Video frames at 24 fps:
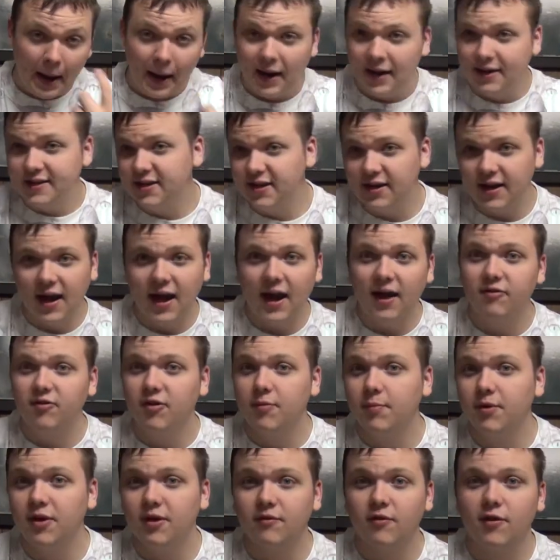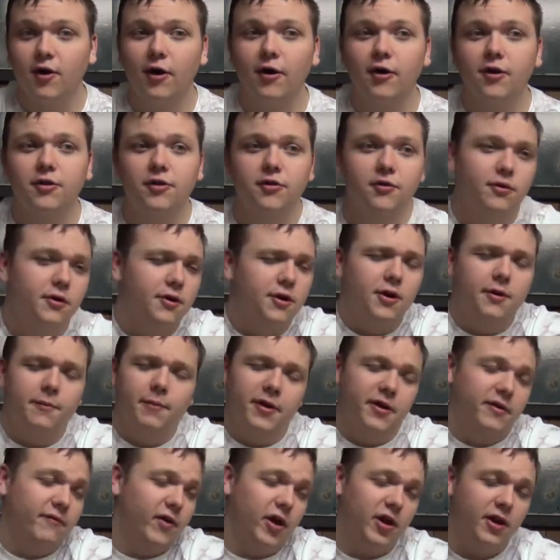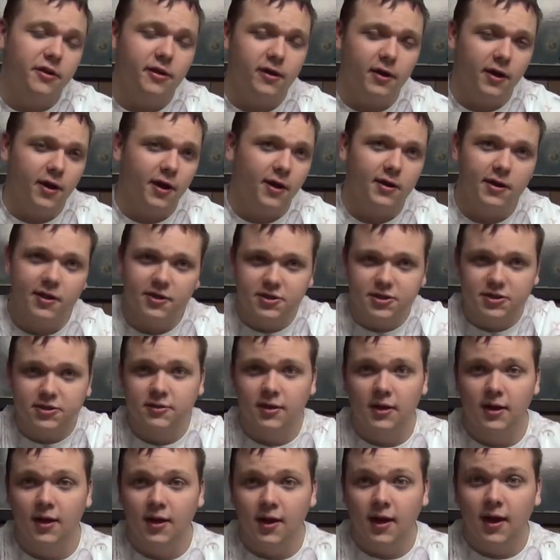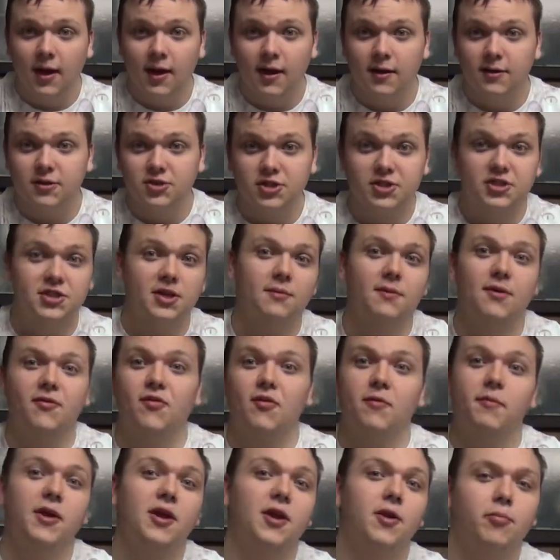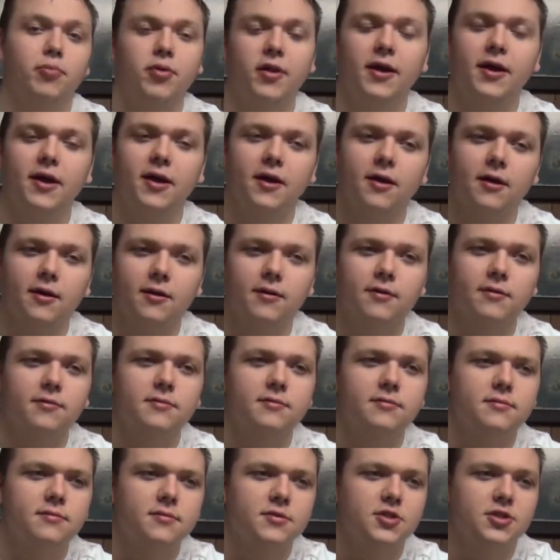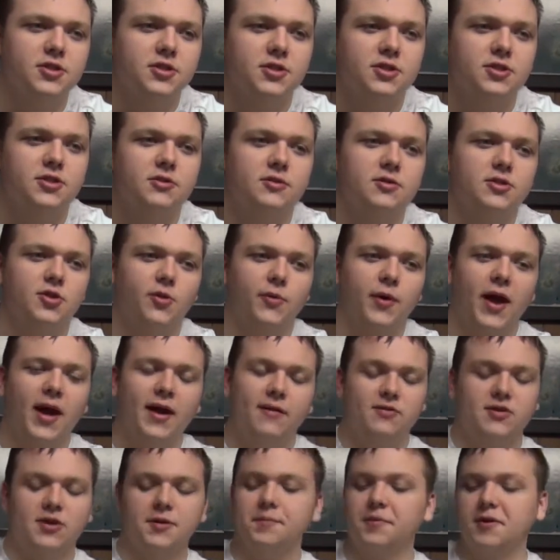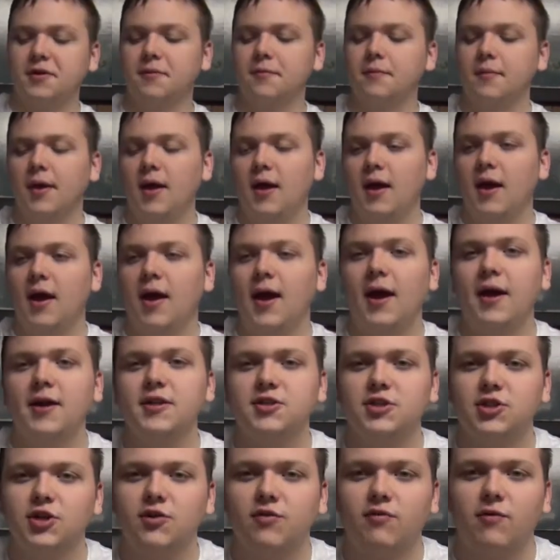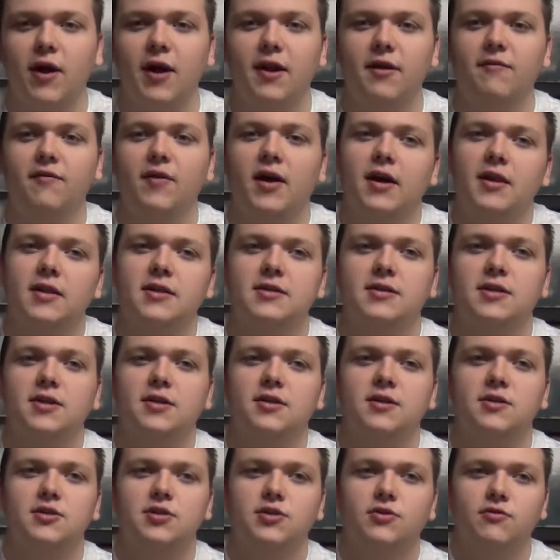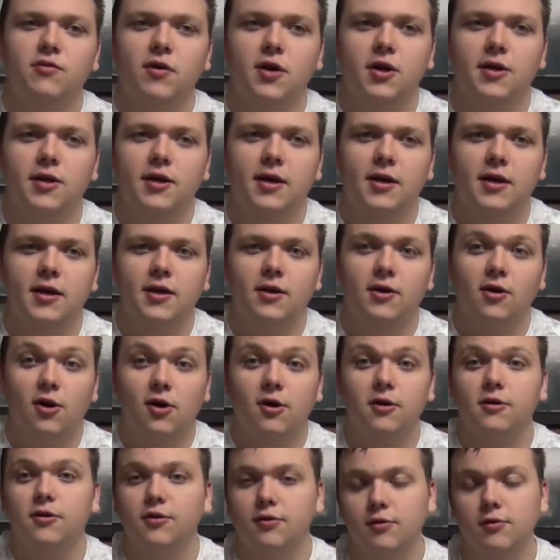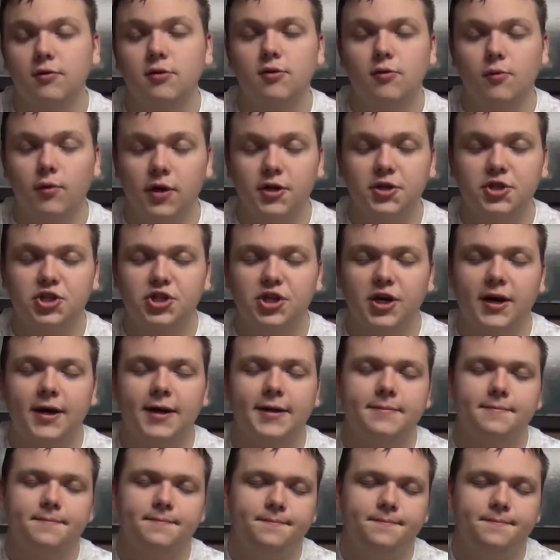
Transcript: It didn't have to be of Call of Cthulhu, it could have been of anything. Just something for me to play, just so we have something. And so Ren volunteered to run a Call of Cthulhu one-shot.